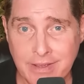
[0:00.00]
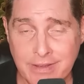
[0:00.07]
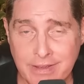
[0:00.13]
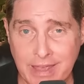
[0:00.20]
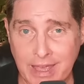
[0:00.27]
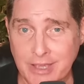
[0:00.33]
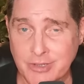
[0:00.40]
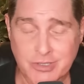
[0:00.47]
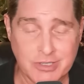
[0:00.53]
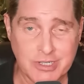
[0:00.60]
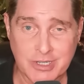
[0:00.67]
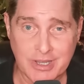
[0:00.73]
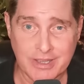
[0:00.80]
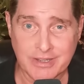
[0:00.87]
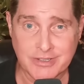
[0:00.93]
asked
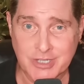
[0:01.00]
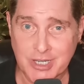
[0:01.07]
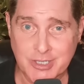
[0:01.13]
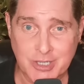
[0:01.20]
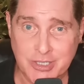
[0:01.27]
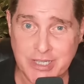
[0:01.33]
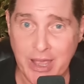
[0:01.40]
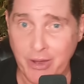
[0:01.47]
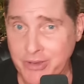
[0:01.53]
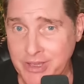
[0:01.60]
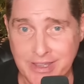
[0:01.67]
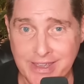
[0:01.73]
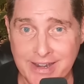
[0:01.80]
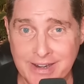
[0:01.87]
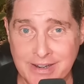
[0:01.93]
uh, Jesus how he
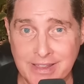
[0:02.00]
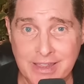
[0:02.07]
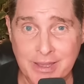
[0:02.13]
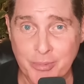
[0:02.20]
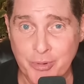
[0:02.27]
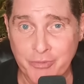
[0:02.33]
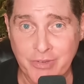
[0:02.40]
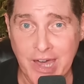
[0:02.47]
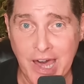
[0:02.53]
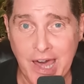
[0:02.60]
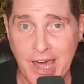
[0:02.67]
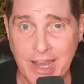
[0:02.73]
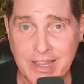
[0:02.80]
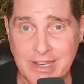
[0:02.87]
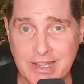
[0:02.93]
could get into the kingdom of
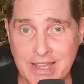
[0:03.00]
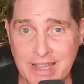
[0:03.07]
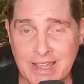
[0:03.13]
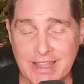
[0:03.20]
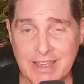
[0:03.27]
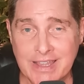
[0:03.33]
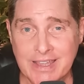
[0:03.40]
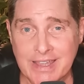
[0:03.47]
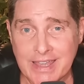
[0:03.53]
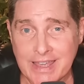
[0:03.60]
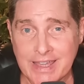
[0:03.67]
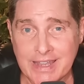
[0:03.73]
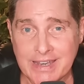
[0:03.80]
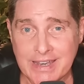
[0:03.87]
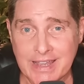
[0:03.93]
God, and
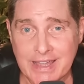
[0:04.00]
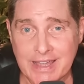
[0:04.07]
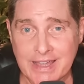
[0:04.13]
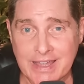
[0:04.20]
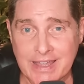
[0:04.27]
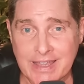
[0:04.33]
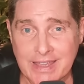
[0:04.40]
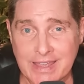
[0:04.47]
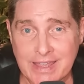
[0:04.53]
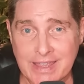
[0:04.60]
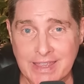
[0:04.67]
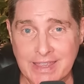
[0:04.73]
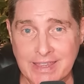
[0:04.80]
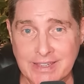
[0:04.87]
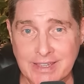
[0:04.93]
and uh,
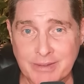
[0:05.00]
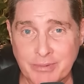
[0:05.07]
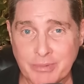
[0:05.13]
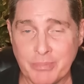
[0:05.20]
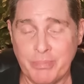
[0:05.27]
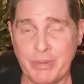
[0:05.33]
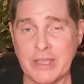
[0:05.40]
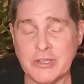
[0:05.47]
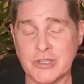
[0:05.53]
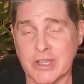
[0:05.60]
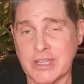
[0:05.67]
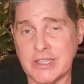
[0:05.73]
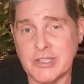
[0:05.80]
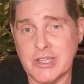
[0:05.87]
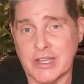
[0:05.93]
he
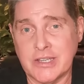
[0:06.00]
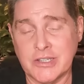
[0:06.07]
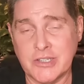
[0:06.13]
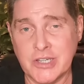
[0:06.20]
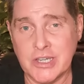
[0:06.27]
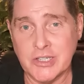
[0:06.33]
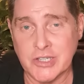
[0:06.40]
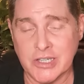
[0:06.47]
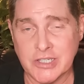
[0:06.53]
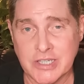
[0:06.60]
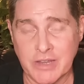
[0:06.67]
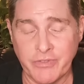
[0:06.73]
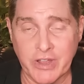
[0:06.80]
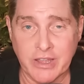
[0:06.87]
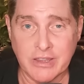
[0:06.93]
basically said to Jesus,
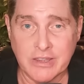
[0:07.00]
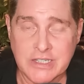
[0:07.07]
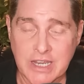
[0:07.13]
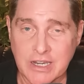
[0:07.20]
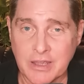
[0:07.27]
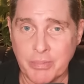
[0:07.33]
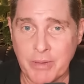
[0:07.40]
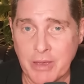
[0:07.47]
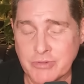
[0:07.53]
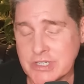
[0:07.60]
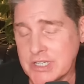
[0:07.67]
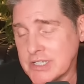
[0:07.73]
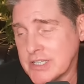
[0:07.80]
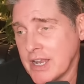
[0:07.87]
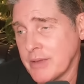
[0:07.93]
he followed the Ten Commandments.
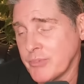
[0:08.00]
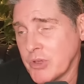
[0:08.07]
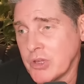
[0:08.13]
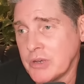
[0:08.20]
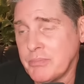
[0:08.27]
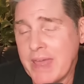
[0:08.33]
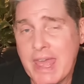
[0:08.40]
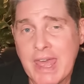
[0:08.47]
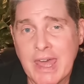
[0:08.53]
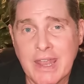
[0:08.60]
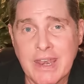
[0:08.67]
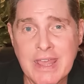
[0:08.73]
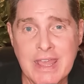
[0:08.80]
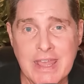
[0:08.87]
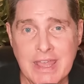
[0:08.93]
He said, "I'm a good
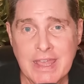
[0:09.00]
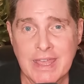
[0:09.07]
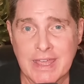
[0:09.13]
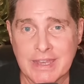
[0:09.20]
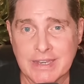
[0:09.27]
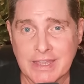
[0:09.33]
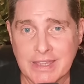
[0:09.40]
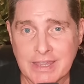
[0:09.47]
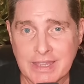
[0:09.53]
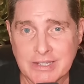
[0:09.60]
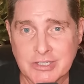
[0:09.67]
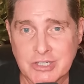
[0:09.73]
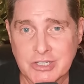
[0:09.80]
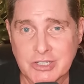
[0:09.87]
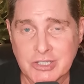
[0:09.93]
man," and
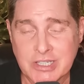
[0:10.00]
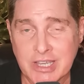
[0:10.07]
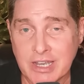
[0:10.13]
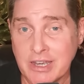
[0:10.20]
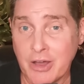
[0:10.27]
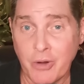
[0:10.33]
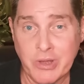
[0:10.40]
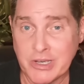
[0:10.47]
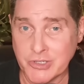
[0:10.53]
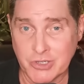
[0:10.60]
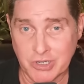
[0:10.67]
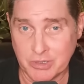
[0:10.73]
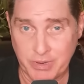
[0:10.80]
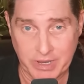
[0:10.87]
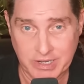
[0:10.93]
and Jesus said, "No one is
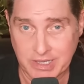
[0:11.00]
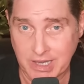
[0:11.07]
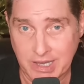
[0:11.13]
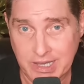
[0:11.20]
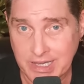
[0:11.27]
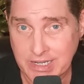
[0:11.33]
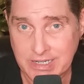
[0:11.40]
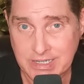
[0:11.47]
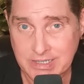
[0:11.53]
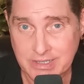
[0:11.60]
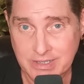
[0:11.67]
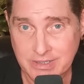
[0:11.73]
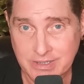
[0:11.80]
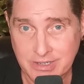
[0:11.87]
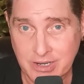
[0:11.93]
good but God.
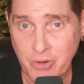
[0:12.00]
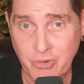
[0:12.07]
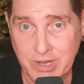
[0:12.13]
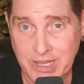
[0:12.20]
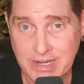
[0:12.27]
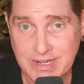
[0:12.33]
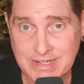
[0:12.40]
No one."